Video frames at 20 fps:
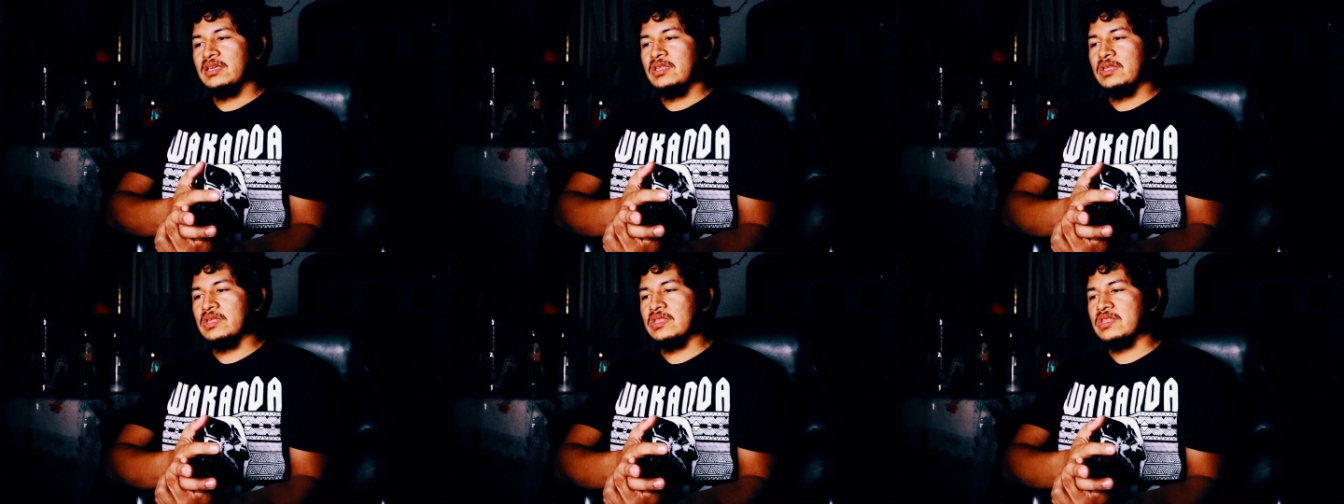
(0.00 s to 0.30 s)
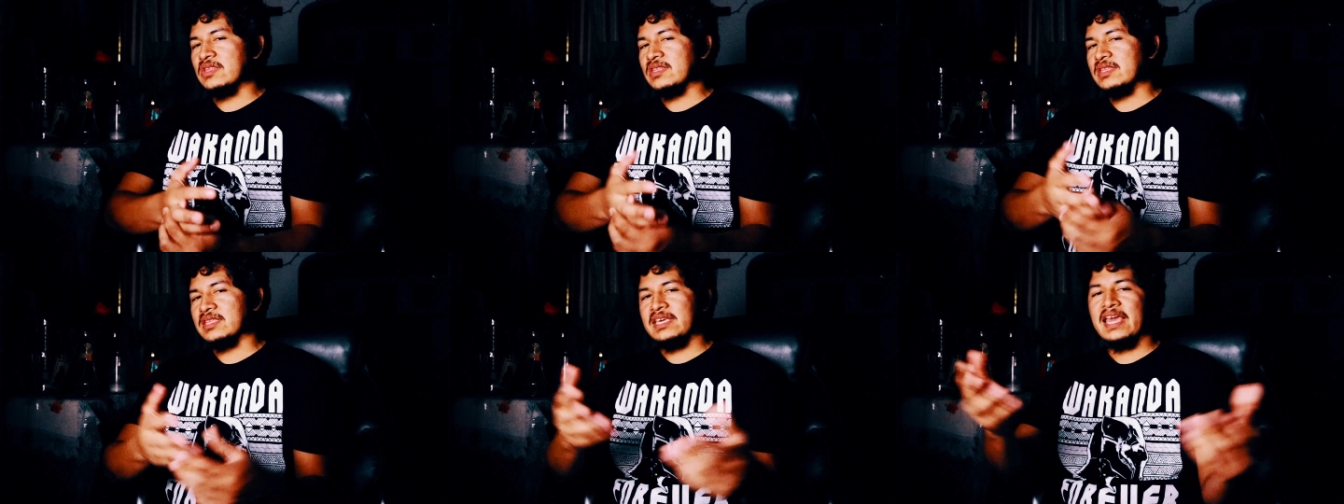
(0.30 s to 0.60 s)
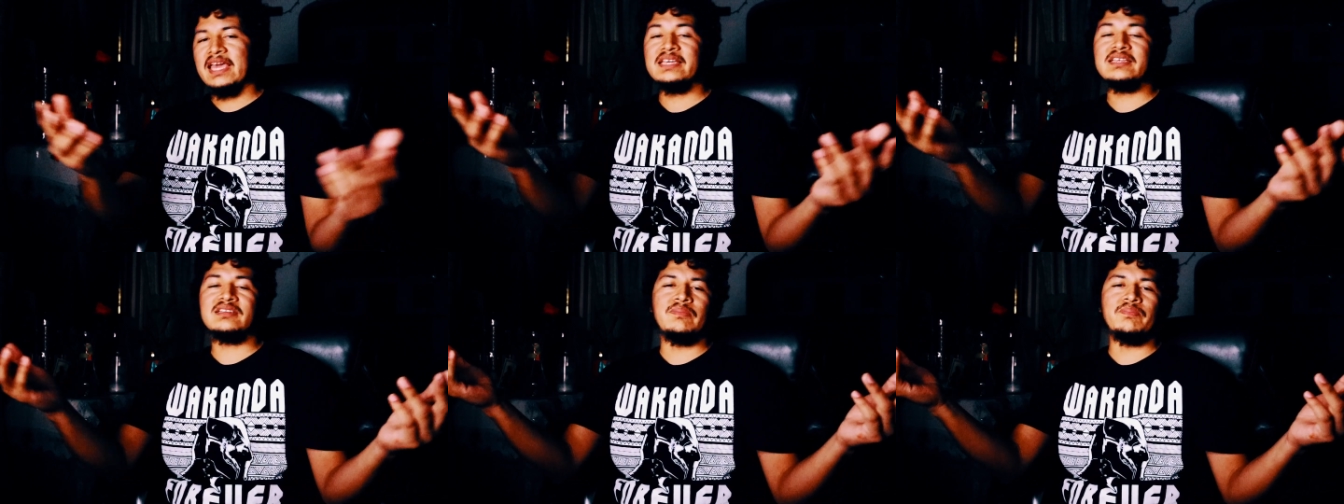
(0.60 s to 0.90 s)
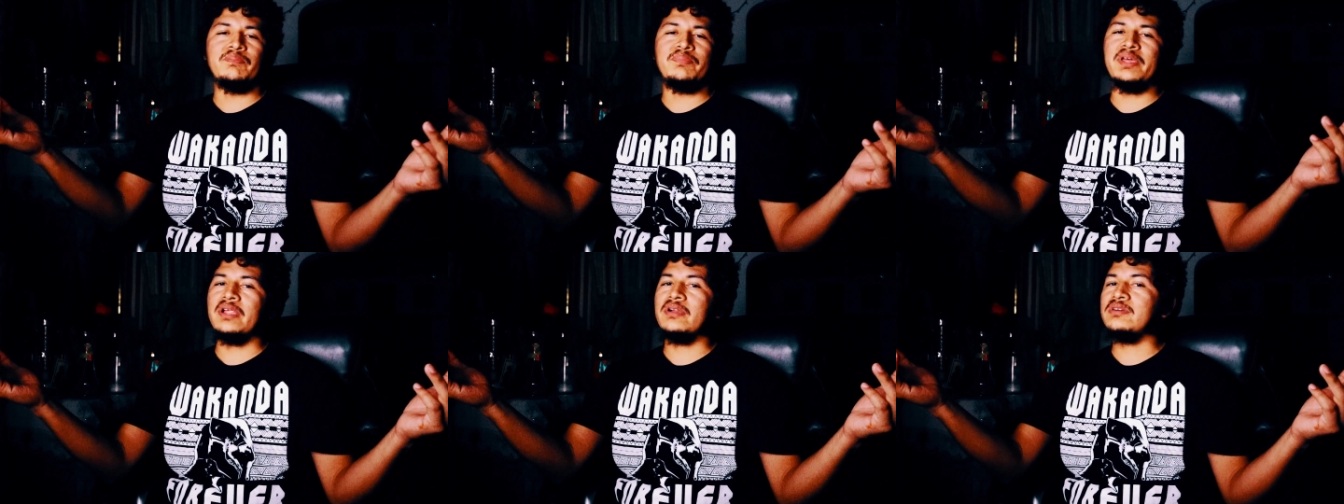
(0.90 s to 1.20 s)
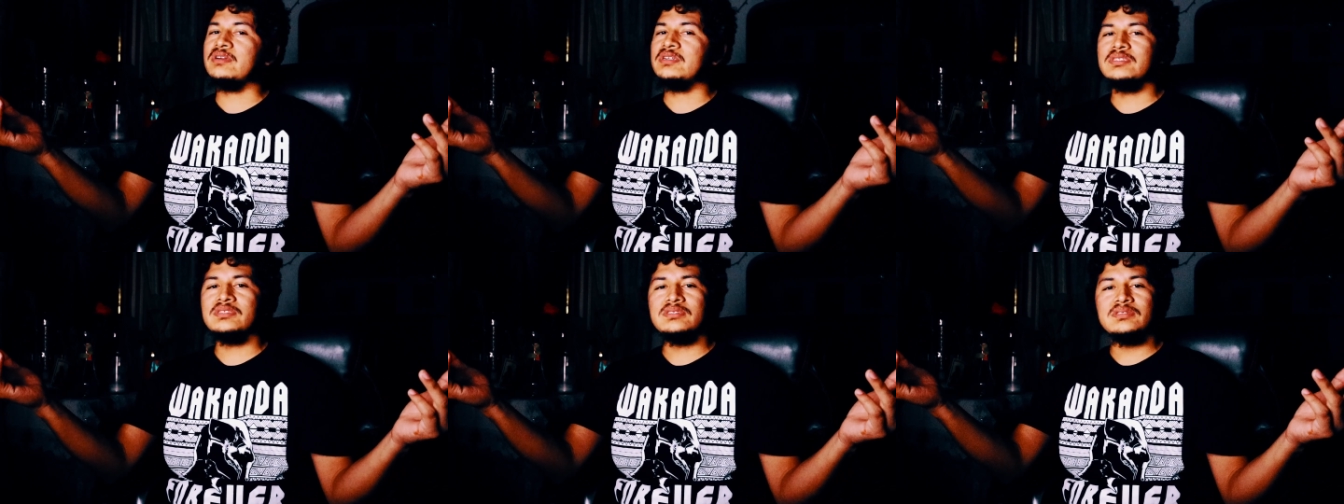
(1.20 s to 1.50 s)
You just can't
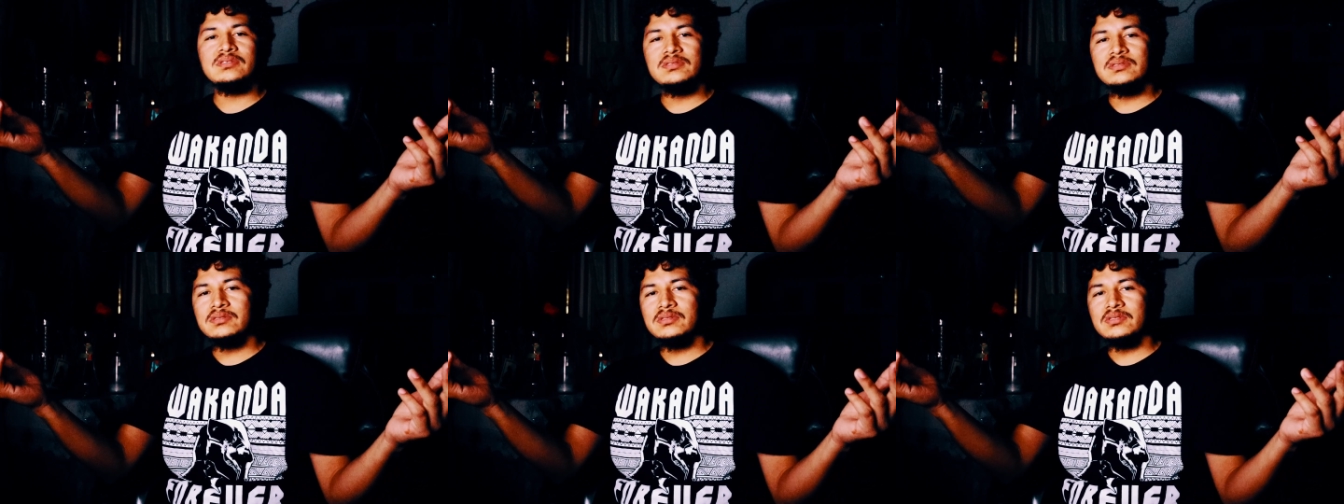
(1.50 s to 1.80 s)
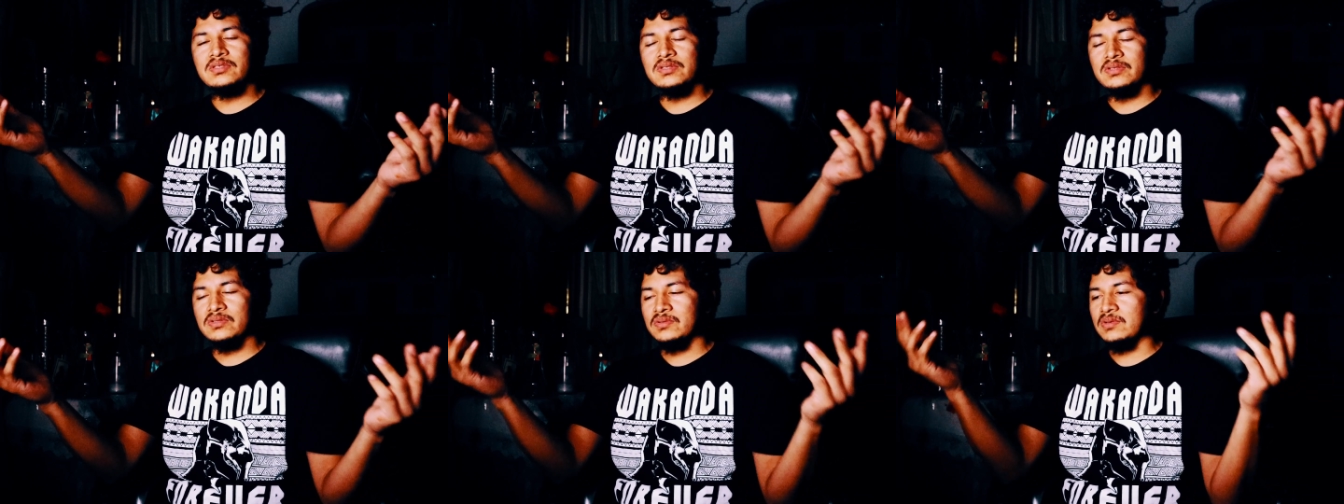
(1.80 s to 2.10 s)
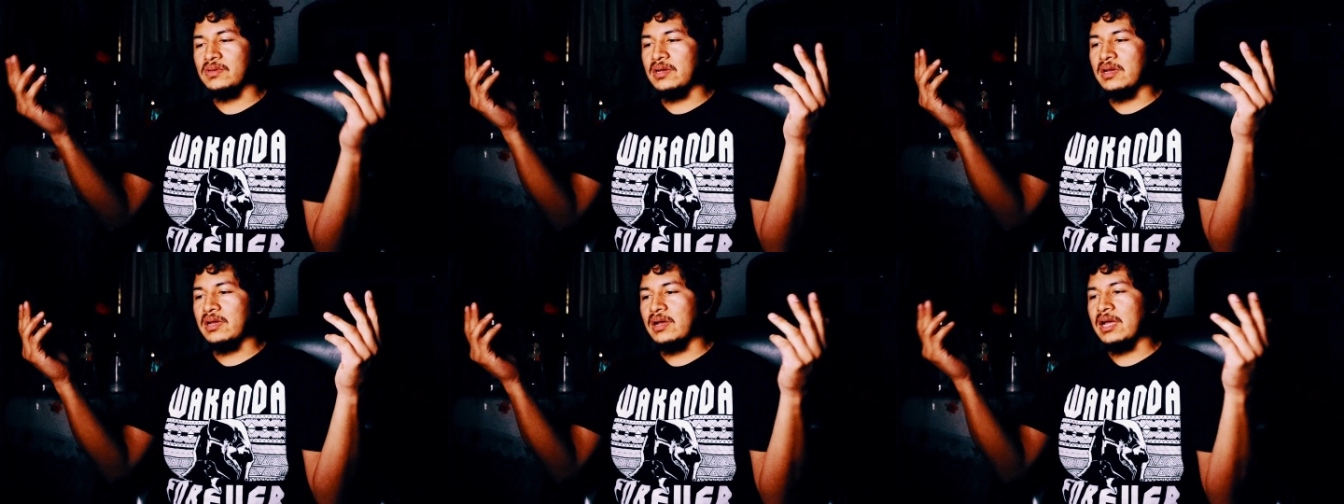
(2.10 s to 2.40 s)
compare it to